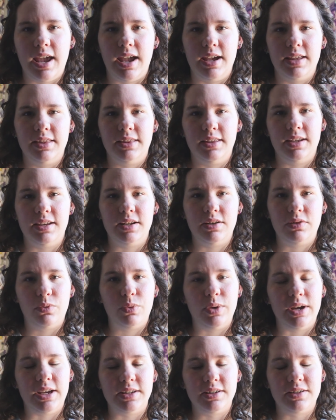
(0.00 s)
and then
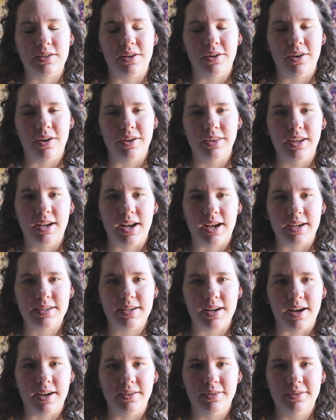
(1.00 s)
we can start on the next
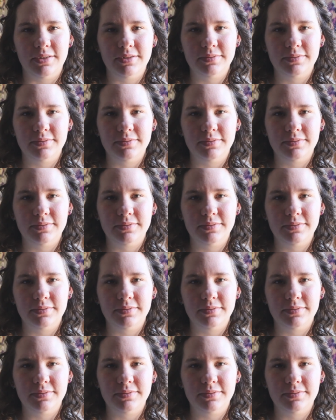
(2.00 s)
tile.